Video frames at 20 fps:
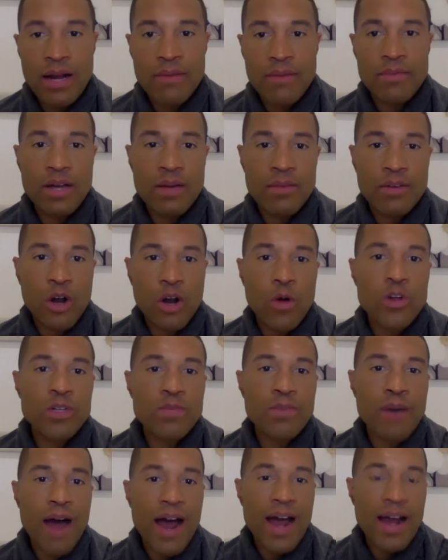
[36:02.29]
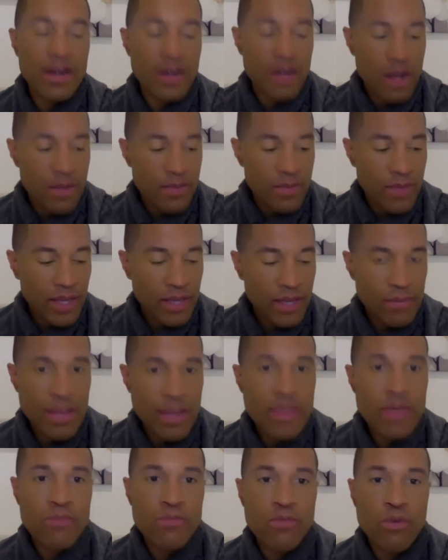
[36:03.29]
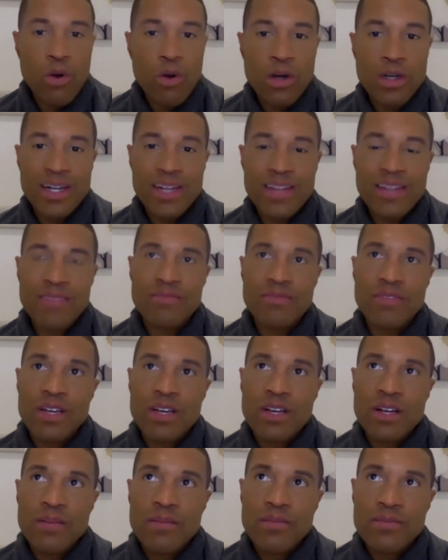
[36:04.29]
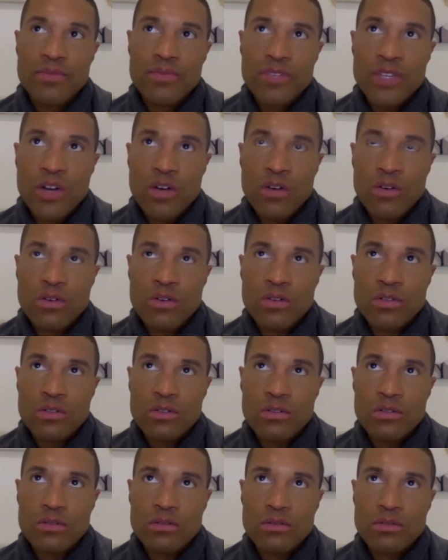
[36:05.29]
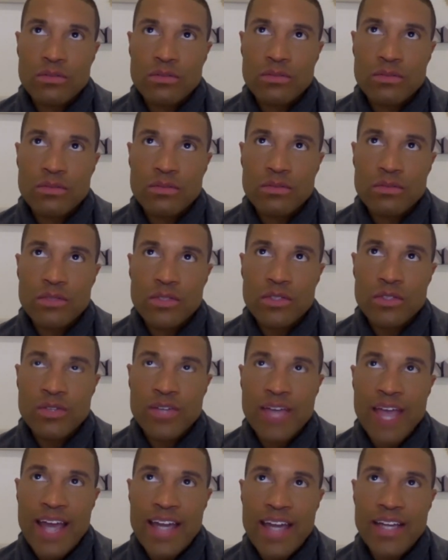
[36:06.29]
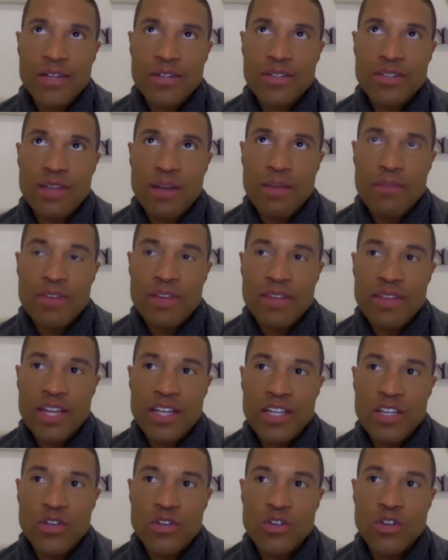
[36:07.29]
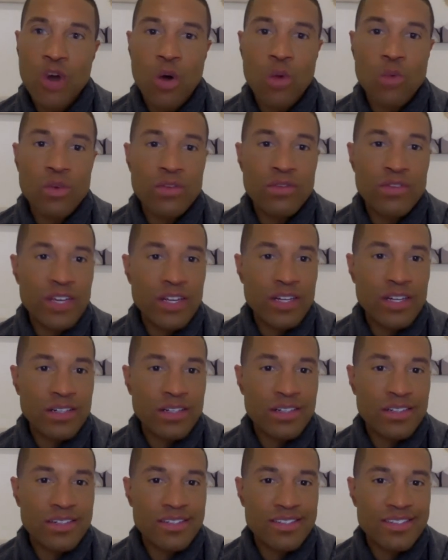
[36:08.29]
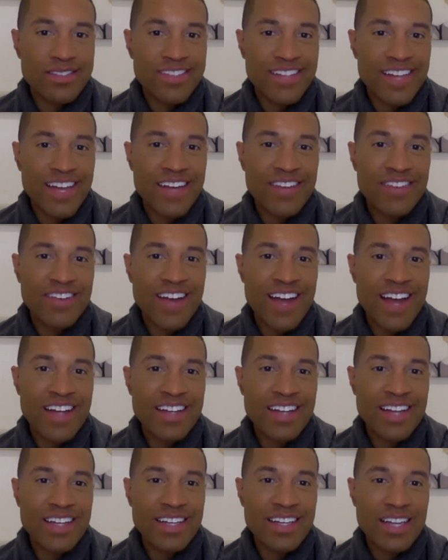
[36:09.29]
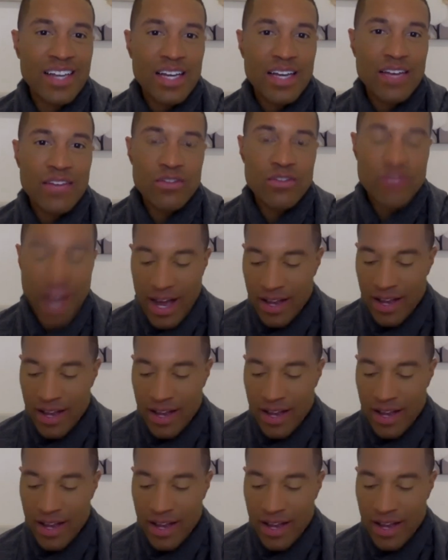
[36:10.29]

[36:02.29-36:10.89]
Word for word: encouraged by it. I commend them for it. And that, you know, you can't heal something that you don't reveal. Like, right? Like if you've got